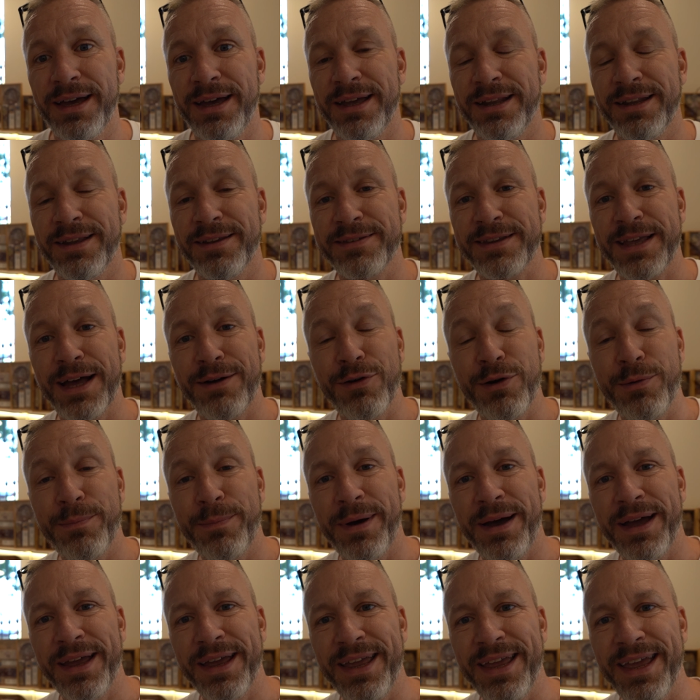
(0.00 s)
discovered
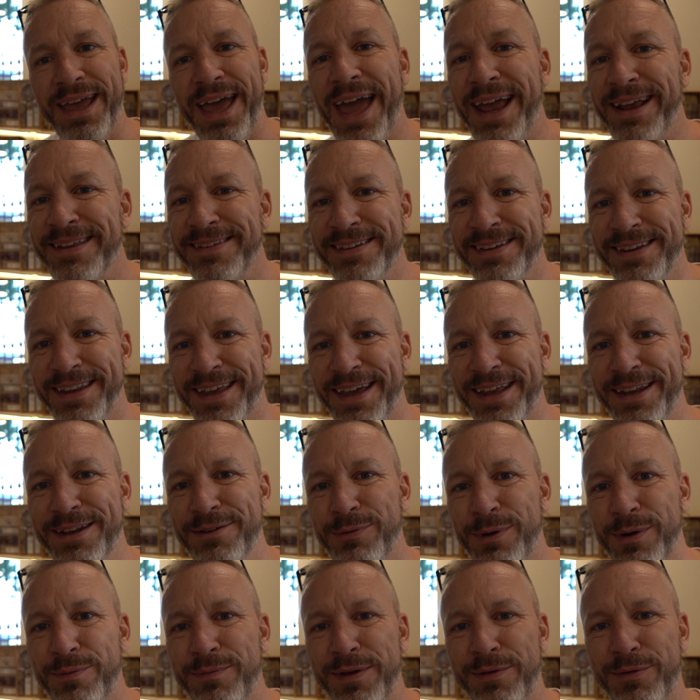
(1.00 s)
by accident
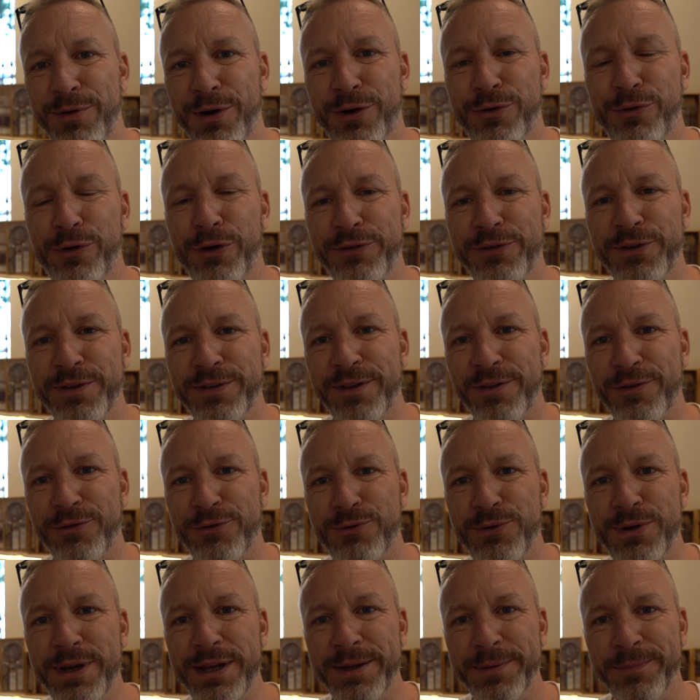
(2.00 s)
when we were crossing the
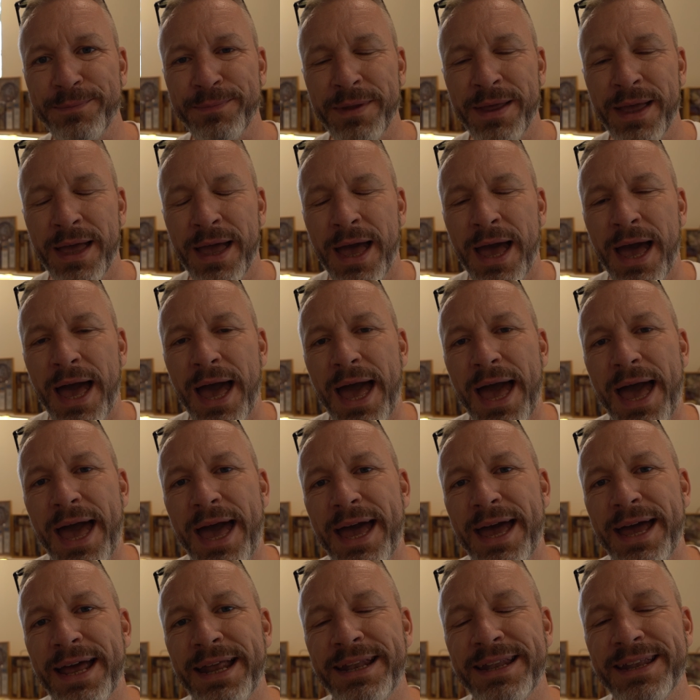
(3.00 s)
street,
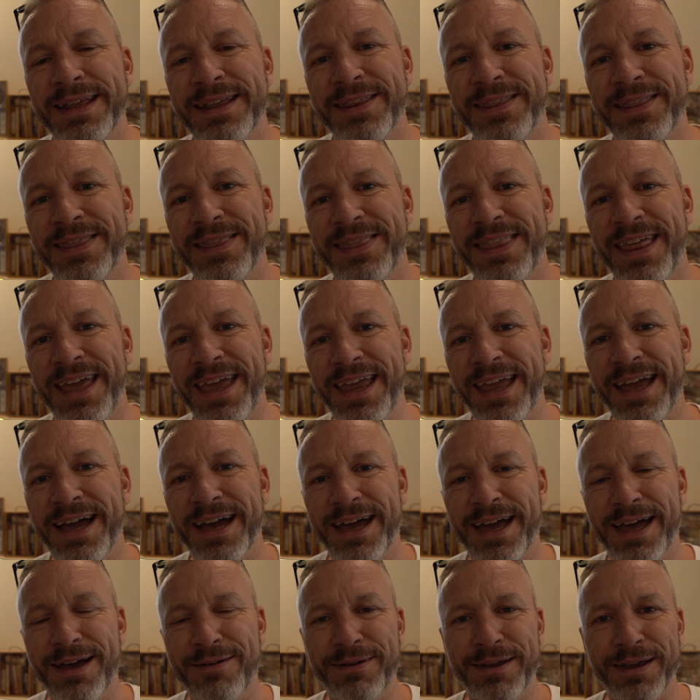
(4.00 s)
and they
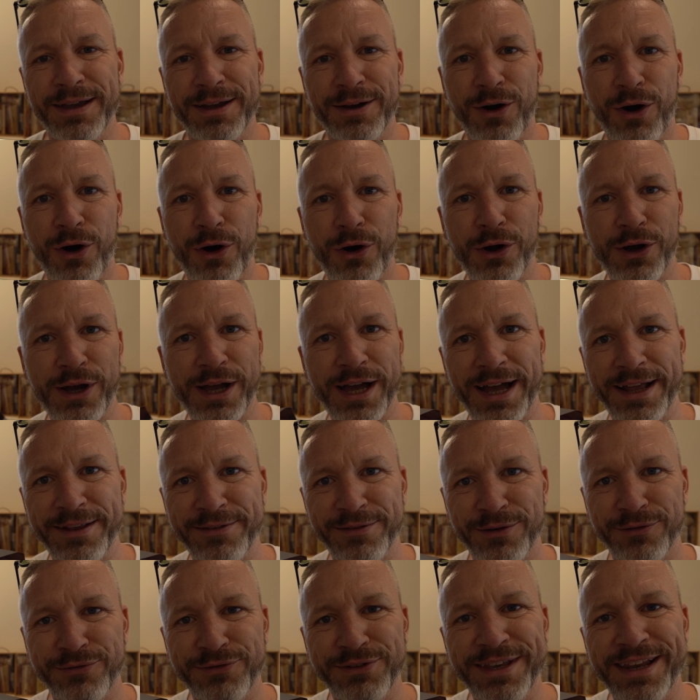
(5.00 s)
are having all kinds
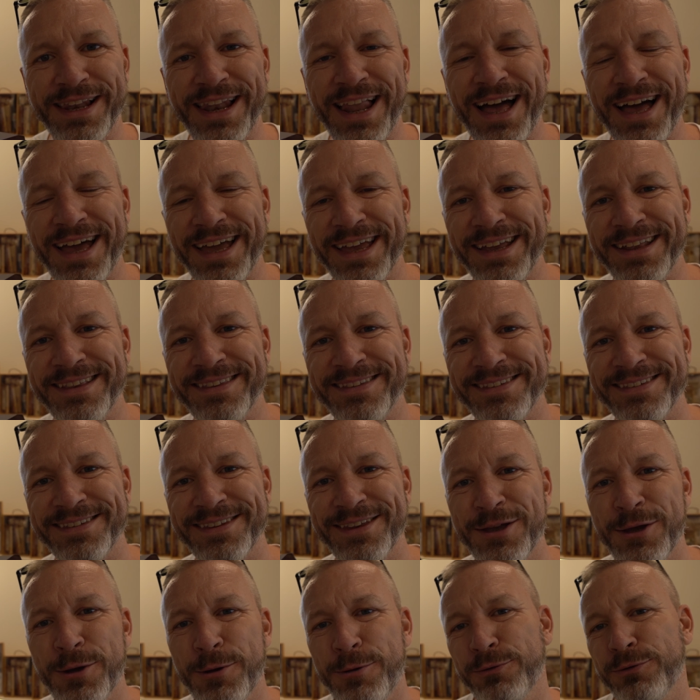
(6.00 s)
of delights
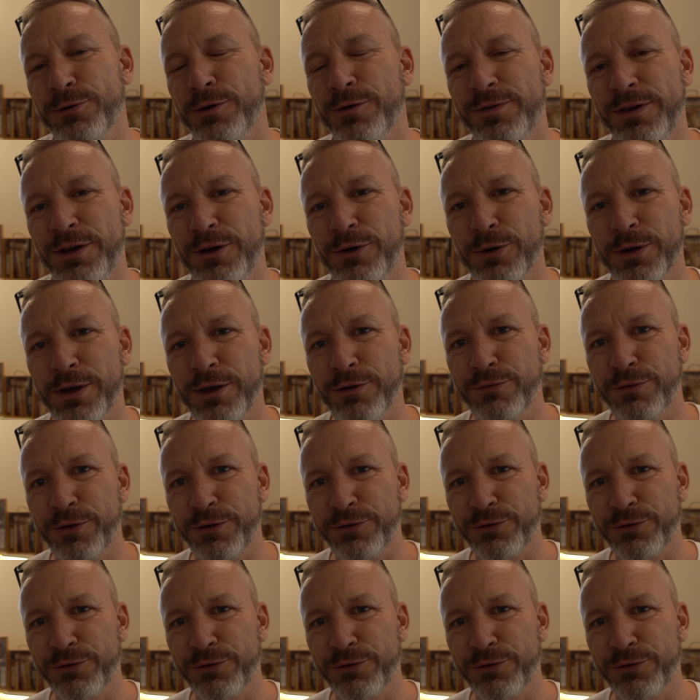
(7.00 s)
So if you're looking for